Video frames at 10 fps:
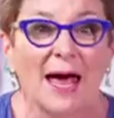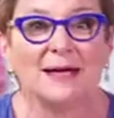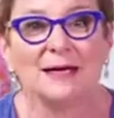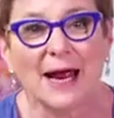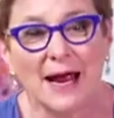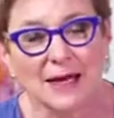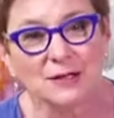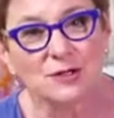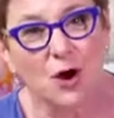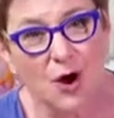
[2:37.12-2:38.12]
and it
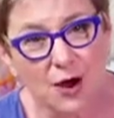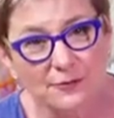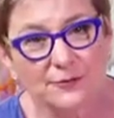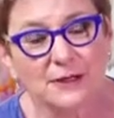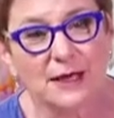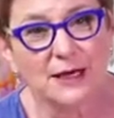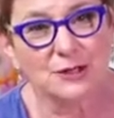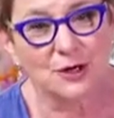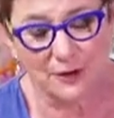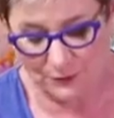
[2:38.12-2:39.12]
hangs off the
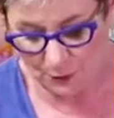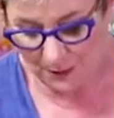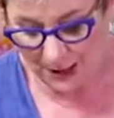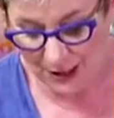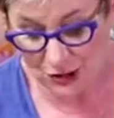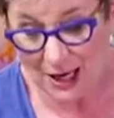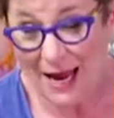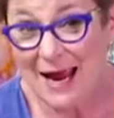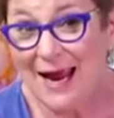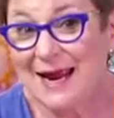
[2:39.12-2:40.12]
edge of your page?
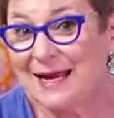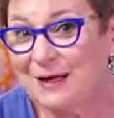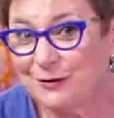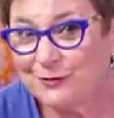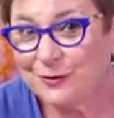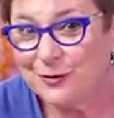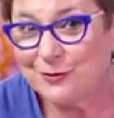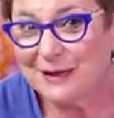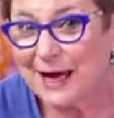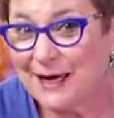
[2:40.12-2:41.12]
If you
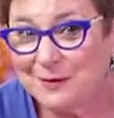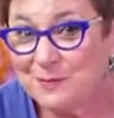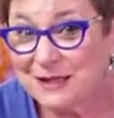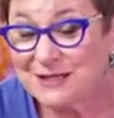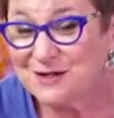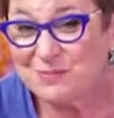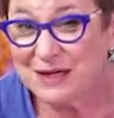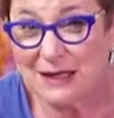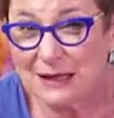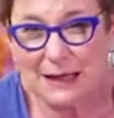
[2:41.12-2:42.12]
like mixed
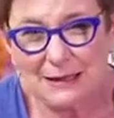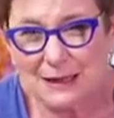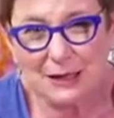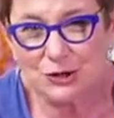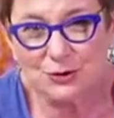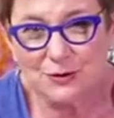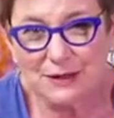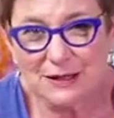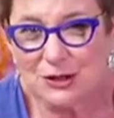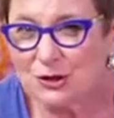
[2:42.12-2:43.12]
media and textural
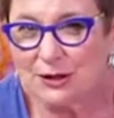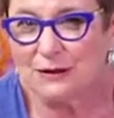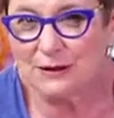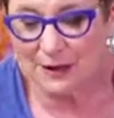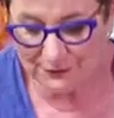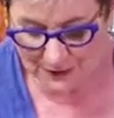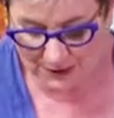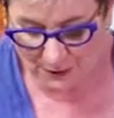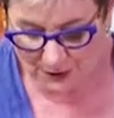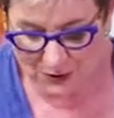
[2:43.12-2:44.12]
things, you're going to love
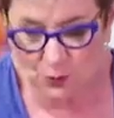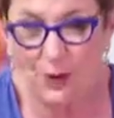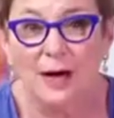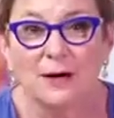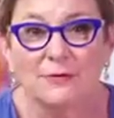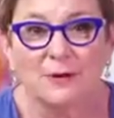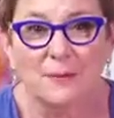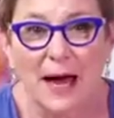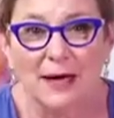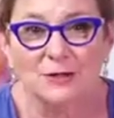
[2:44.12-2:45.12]
this because right off the
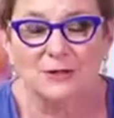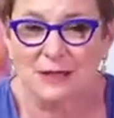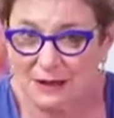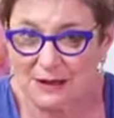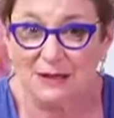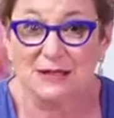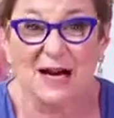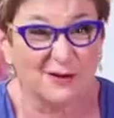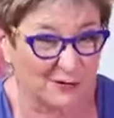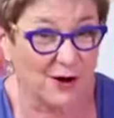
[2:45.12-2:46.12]
bat, you see things
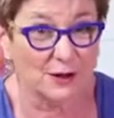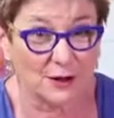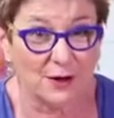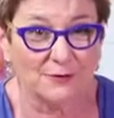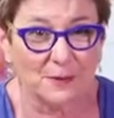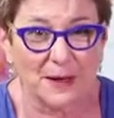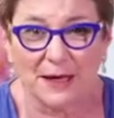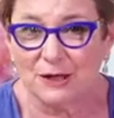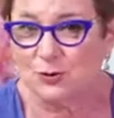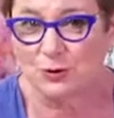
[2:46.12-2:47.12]
kind of falling off the
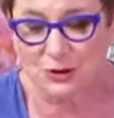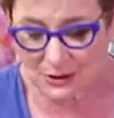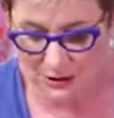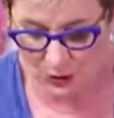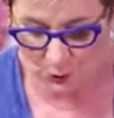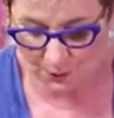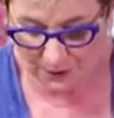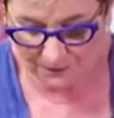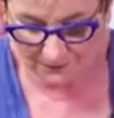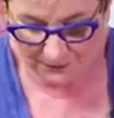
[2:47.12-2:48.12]
page, which is
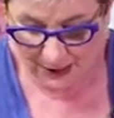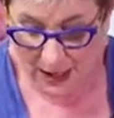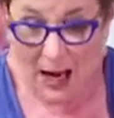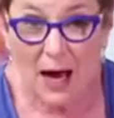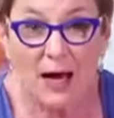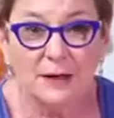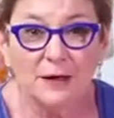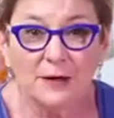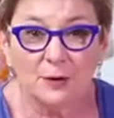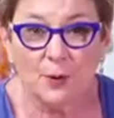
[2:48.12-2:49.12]
super.
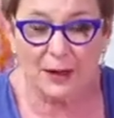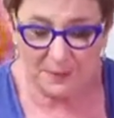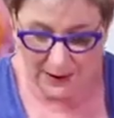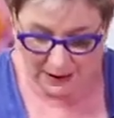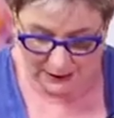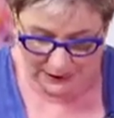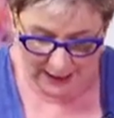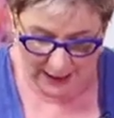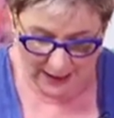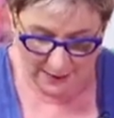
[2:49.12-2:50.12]
Another way to make a
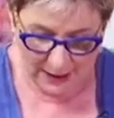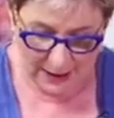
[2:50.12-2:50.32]
tab